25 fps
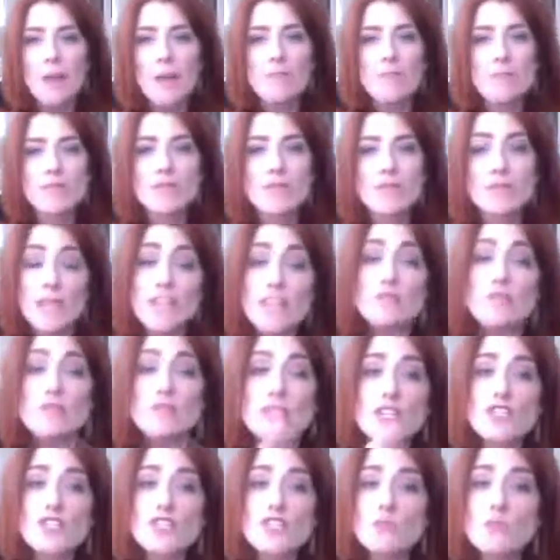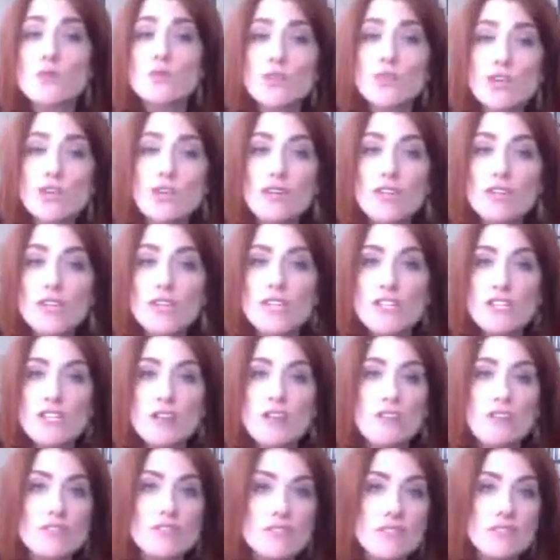Yes, relationships work or they
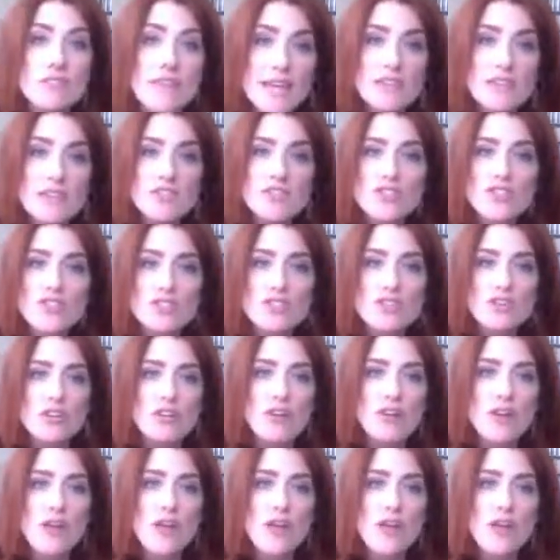don't. That is true.